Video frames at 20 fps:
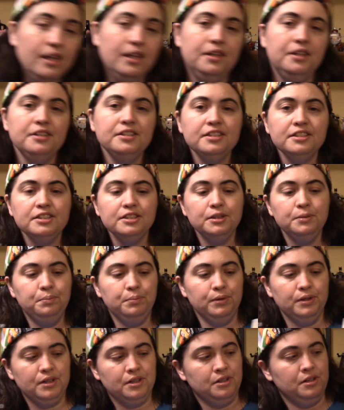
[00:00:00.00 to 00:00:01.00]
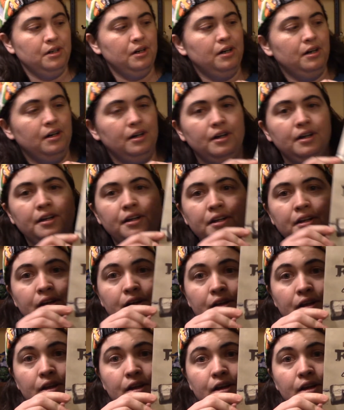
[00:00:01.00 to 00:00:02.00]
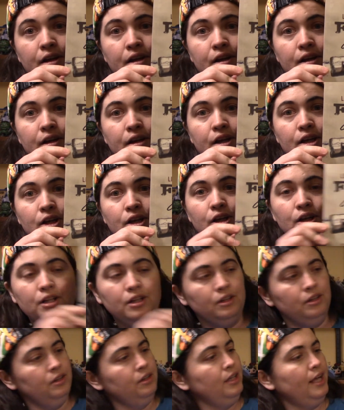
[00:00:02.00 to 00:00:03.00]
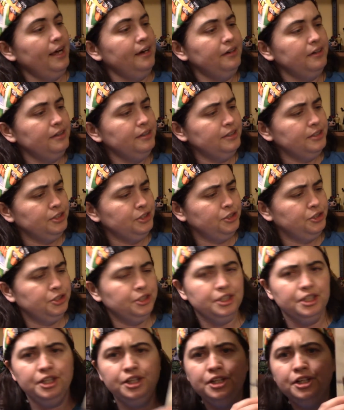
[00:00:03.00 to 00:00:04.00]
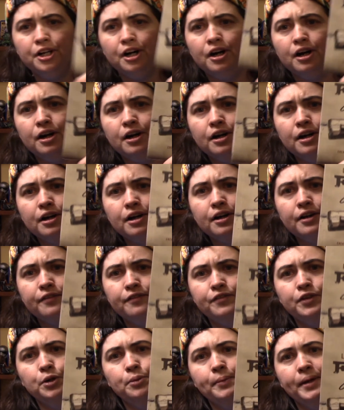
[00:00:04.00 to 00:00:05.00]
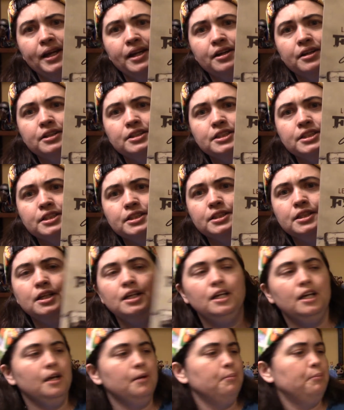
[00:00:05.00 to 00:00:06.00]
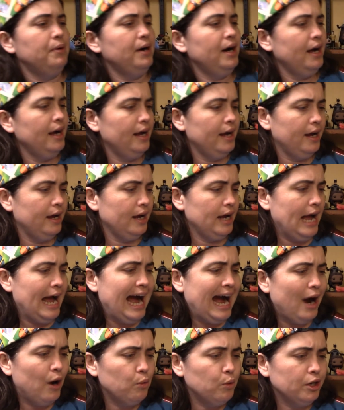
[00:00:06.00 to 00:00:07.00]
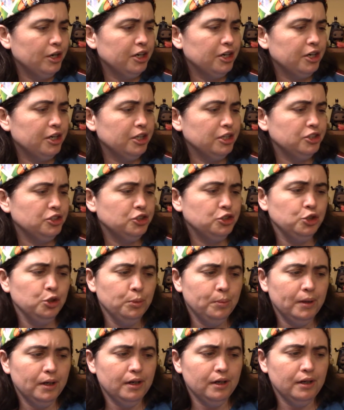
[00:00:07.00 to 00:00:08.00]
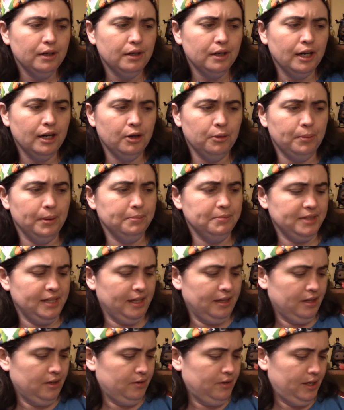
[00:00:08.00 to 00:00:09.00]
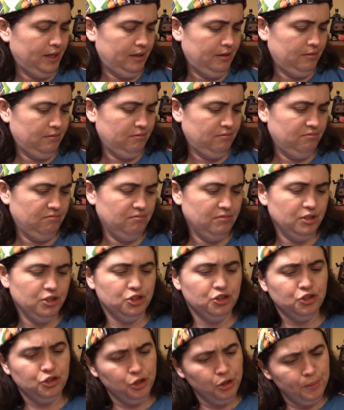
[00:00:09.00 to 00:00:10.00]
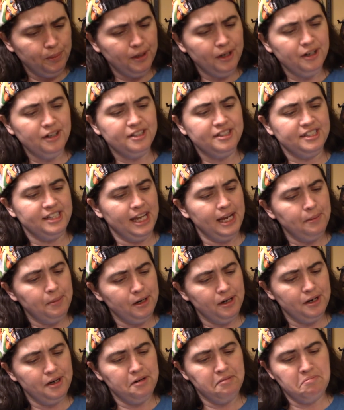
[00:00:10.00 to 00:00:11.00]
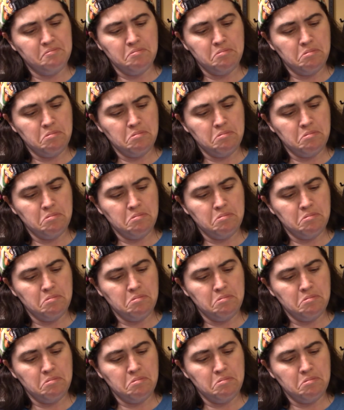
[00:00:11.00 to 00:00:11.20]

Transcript: This is a book called Letters to Young Filmmakers by Howard Suber. I hope I'm saying that right. Suber? Saber?